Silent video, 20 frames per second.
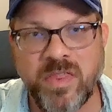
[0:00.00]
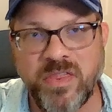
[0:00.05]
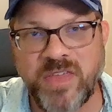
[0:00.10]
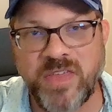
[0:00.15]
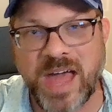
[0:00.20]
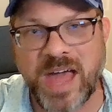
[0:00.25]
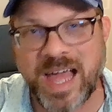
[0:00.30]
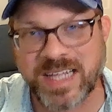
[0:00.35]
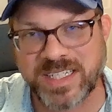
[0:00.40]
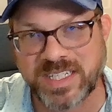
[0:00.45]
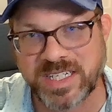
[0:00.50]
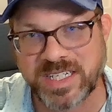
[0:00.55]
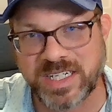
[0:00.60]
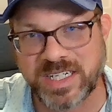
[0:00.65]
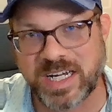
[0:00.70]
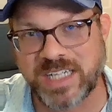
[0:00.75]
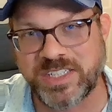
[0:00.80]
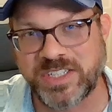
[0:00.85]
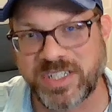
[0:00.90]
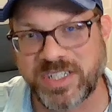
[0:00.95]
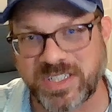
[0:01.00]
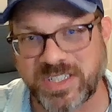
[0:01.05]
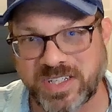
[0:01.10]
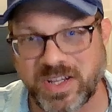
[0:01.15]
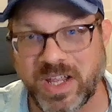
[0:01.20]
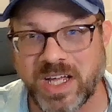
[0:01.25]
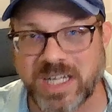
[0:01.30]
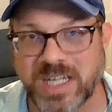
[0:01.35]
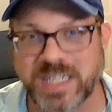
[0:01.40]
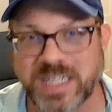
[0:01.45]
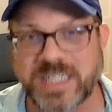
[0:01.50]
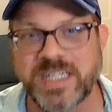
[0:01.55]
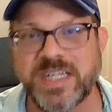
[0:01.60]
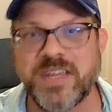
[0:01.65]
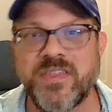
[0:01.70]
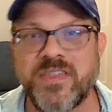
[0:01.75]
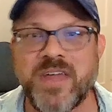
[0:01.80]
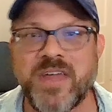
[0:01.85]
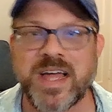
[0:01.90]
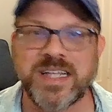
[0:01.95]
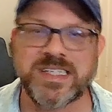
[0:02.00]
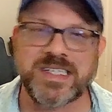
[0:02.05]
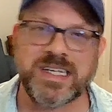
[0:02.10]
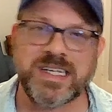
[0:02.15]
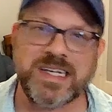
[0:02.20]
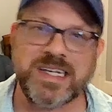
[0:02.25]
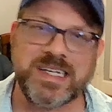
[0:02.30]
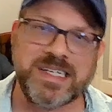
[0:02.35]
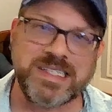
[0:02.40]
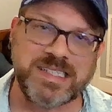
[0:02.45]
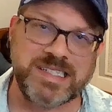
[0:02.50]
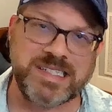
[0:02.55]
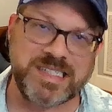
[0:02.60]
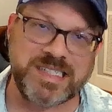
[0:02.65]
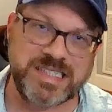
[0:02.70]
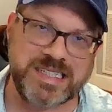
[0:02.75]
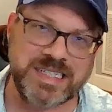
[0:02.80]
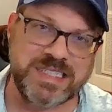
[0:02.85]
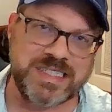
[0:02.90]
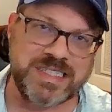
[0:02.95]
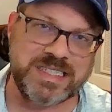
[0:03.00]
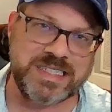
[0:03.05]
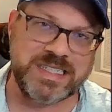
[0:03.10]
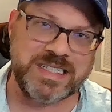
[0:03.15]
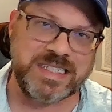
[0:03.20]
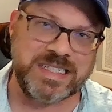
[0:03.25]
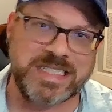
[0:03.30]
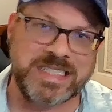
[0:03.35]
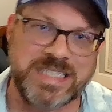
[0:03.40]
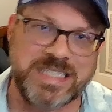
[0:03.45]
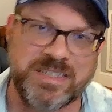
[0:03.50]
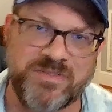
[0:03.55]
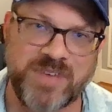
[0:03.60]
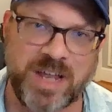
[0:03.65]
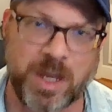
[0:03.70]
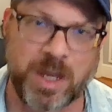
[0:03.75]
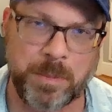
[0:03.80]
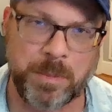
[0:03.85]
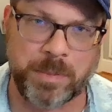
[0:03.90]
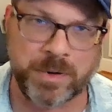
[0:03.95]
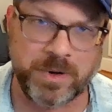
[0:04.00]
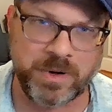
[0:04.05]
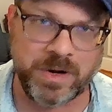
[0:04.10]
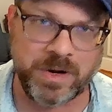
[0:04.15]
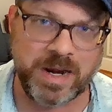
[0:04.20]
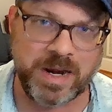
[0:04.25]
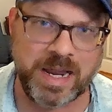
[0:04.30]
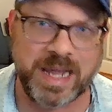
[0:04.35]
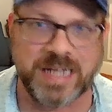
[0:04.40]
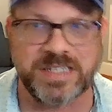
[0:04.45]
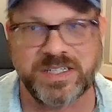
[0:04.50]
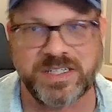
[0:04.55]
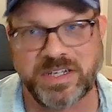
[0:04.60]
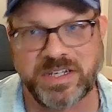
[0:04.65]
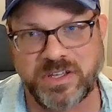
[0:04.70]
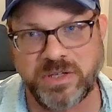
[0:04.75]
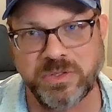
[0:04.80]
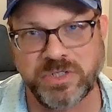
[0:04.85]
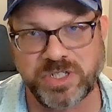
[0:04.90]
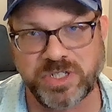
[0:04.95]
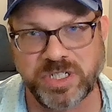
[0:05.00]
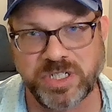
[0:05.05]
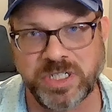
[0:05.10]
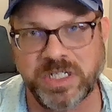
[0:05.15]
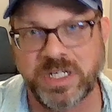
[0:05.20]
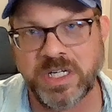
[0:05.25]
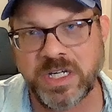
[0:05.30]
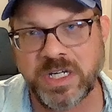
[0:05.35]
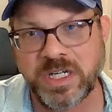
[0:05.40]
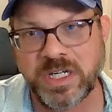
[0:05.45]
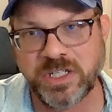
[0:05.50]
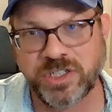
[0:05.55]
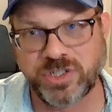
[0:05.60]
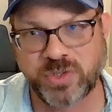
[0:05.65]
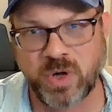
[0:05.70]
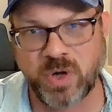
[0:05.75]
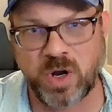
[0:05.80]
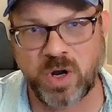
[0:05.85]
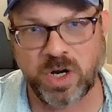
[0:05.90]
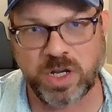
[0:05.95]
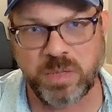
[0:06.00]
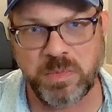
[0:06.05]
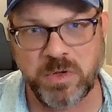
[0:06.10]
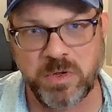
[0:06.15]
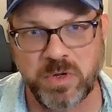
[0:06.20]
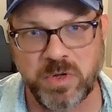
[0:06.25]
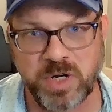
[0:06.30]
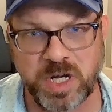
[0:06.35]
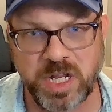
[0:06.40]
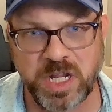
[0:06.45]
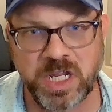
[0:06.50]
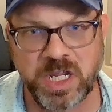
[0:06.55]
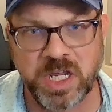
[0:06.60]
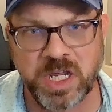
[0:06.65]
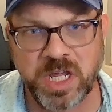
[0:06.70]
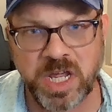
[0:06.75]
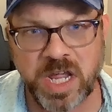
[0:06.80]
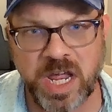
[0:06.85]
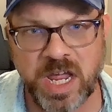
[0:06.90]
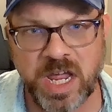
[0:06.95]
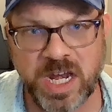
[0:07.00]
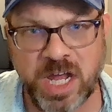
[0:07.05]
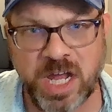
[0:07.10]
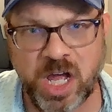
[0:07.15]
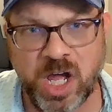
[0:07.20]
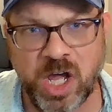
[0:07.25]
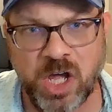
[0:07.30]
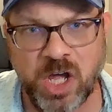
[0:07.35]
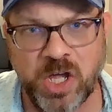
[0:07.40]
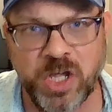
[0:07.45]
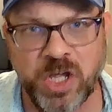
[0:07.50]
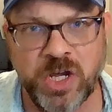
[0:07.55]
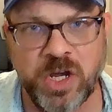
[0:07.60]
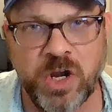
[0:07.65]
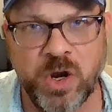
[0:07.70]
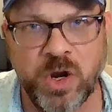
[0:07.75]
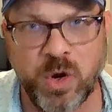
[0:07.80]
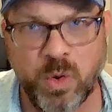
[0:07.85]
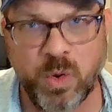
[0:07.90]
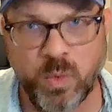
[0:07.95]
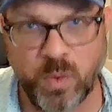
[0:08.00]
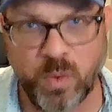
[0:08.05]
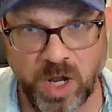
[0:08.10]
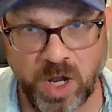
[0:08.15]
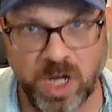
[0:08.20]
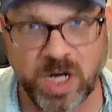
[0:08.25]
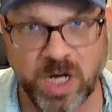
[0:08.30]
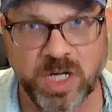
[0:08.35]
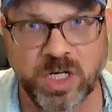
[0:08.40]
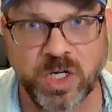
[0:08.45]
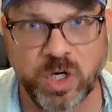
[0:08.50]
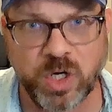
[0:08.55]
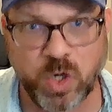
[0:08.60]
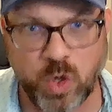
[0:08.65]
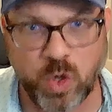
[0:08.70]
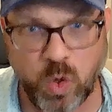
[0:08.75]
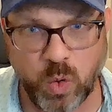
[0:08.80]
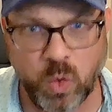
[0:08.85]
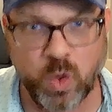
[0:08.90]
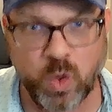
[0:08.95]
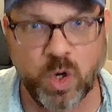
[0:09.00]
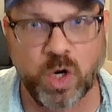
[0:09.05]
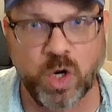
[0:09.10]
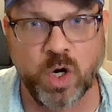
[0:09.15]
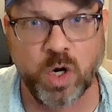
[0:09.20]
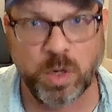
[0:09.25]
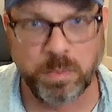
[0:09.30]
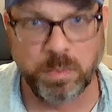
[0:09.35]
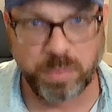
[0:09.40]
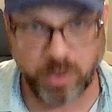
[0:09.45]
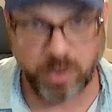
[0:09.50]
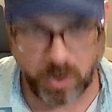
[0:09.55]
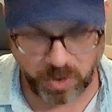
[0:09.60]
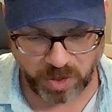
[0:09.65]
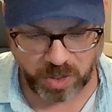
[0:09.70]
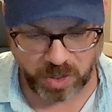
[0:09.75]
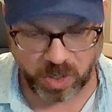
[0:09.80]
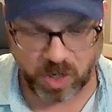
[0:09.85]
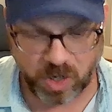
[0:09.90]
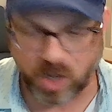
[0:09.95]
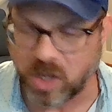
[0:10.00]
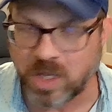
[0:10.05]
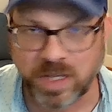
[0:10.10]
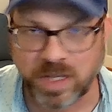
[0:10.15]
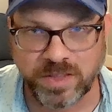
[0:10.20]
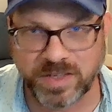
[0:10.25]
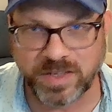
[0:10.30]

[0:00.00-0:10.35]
That's not just luck. That's consistent developer execution, strong community, and an unrugged core protocol.